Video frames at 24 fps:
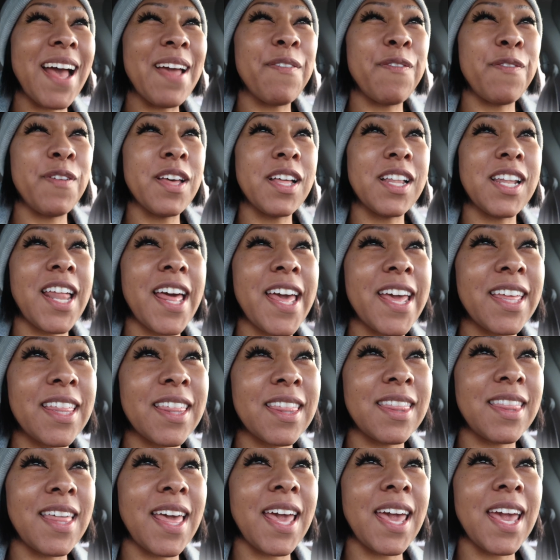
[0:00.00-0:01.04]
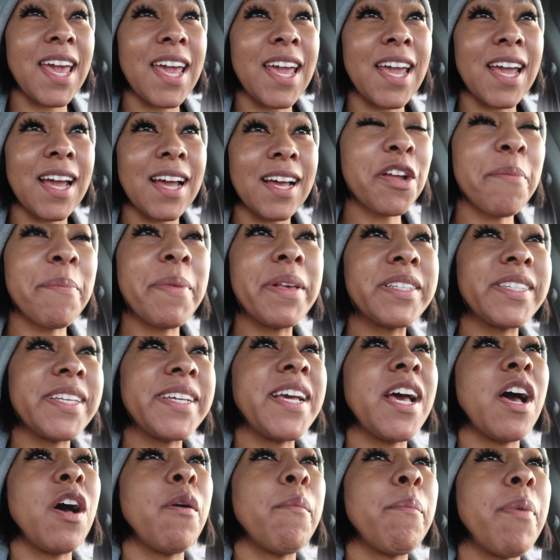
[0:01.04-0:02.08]
I feel like they, they're
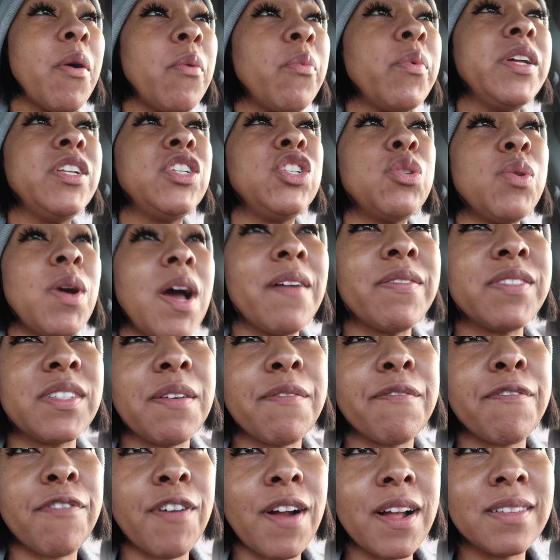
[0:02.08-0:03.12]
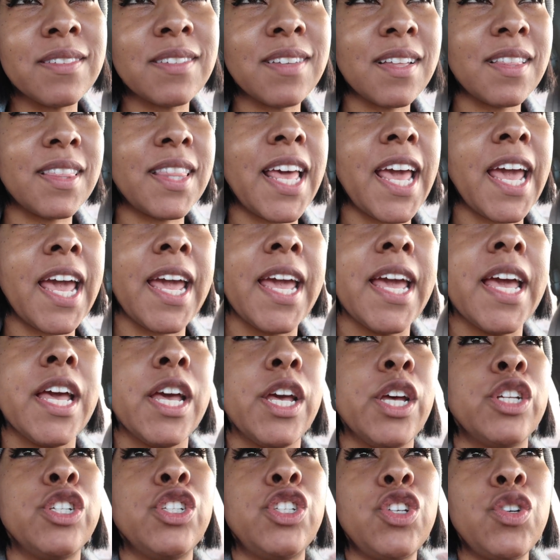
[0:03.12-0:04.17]
missing out. But we do have some friends that they
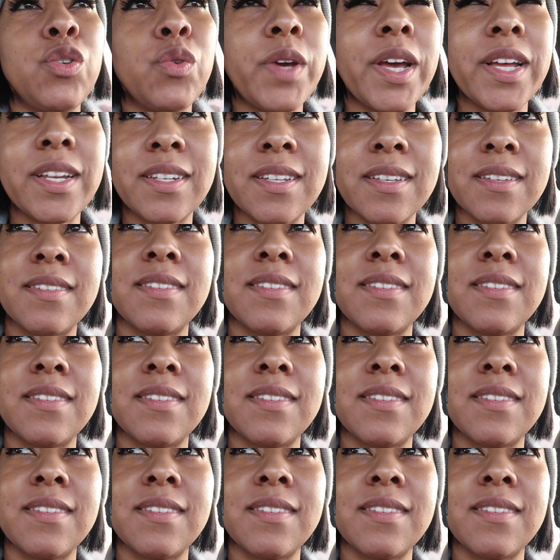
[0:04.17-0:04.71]
do get to